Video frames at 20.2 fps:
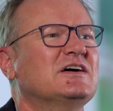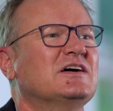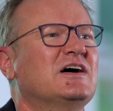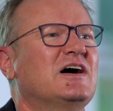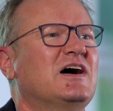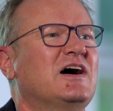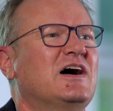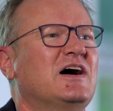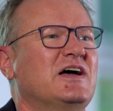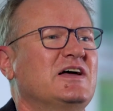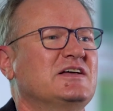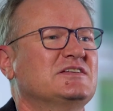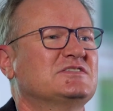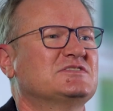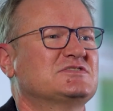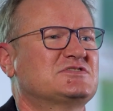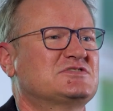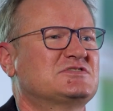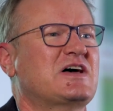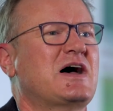and
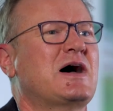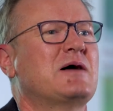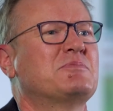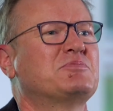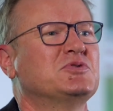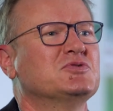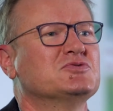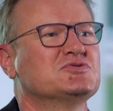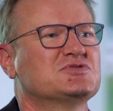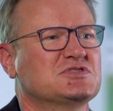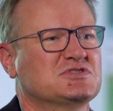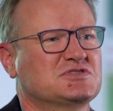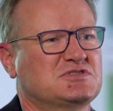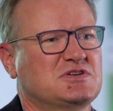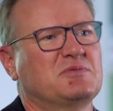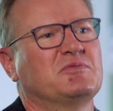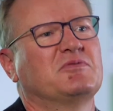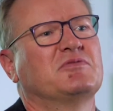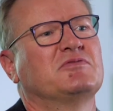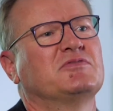to stop using
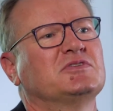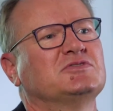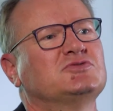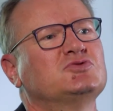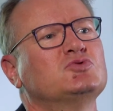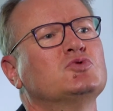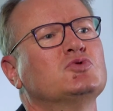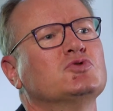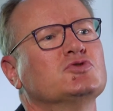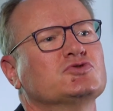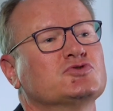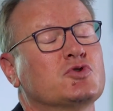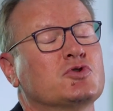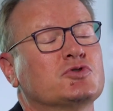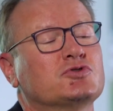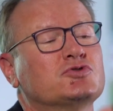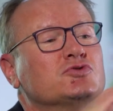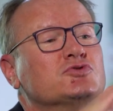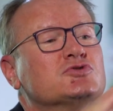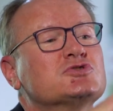some of the tools or
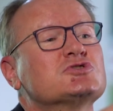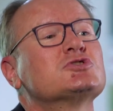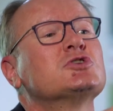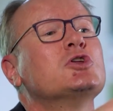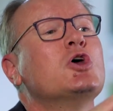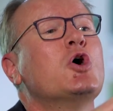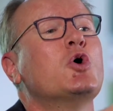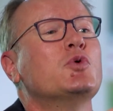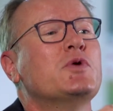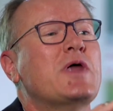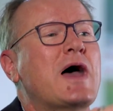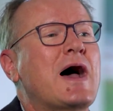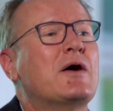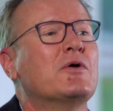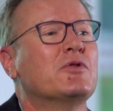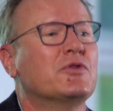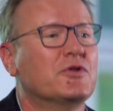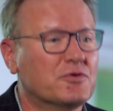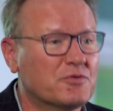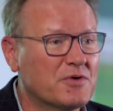to slow
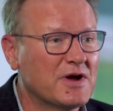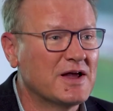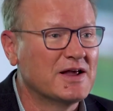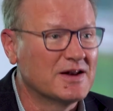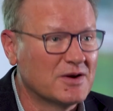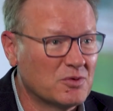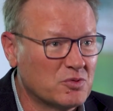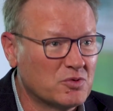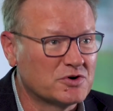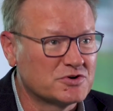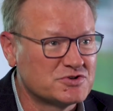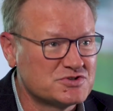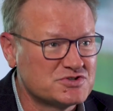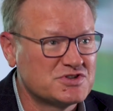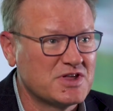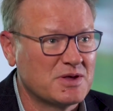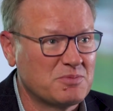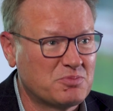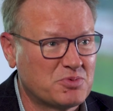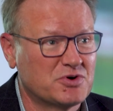down the rate at
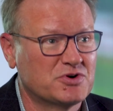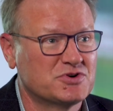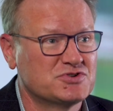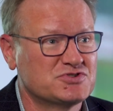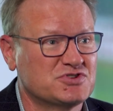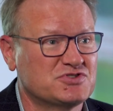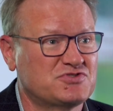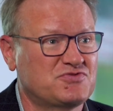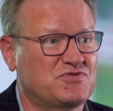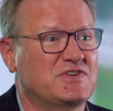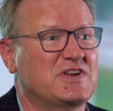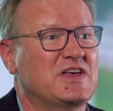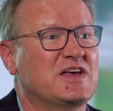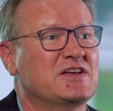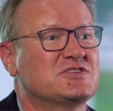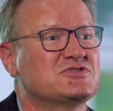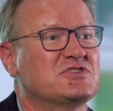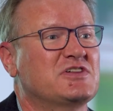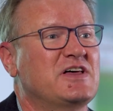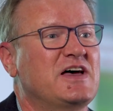which they purchase
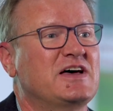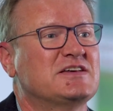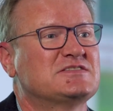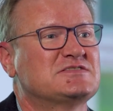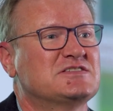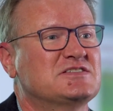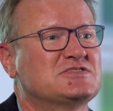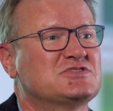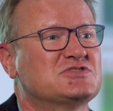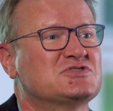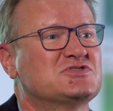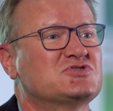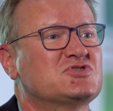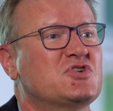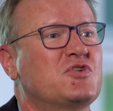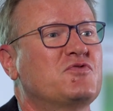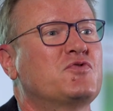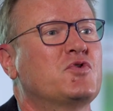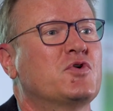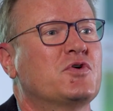financial assets and
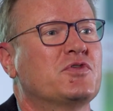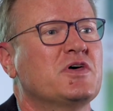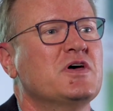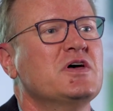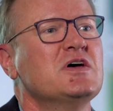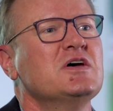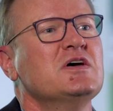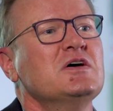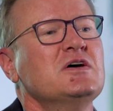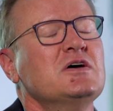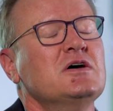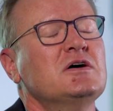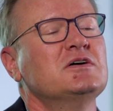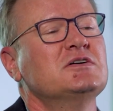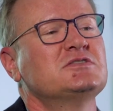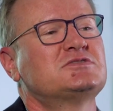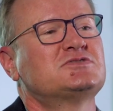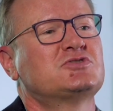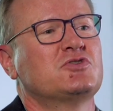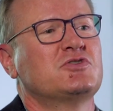so forth
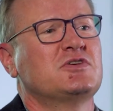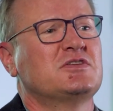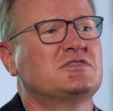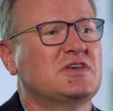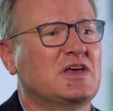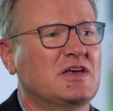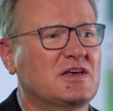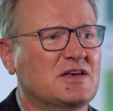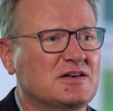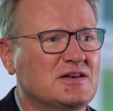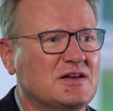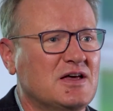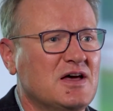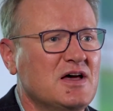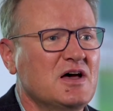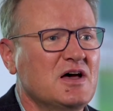so that they can